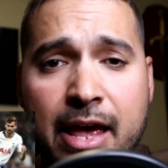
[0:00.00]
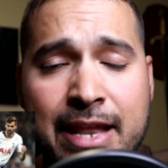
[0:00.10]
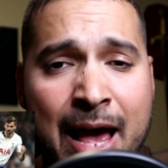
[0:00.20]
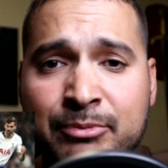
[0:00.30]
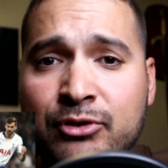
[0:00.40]

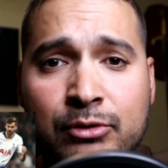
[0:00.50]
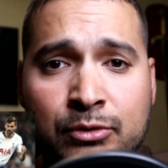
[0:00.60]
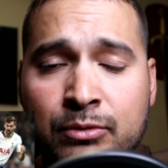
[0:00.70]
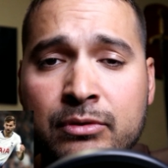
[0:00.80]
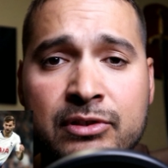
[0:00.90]
an
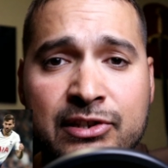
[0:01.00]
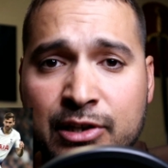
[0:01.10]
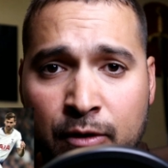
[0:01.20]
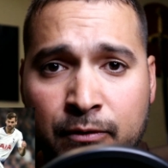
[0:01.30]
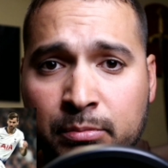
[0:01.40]
absolute
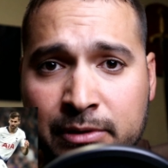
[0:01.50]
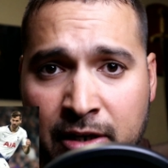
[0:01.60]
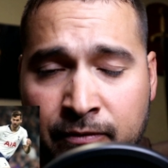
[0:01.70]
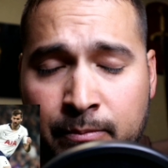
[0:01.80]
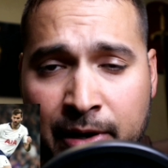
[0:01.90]
skillful
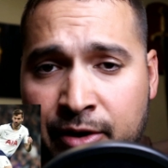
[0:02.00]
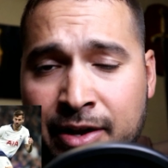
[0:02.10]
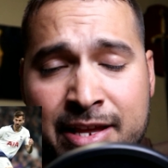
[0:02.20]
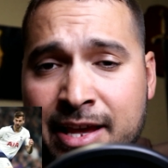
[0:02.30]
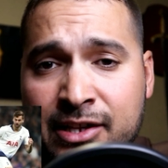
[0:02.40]
player,
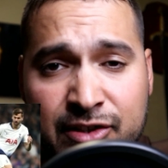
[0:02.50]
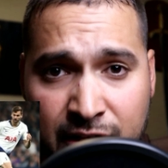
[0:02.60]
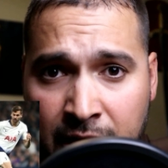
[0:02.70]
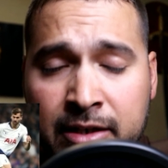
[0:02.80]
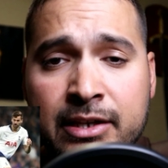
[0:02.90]
and he is
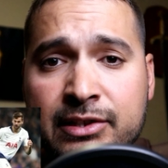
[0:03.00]
young.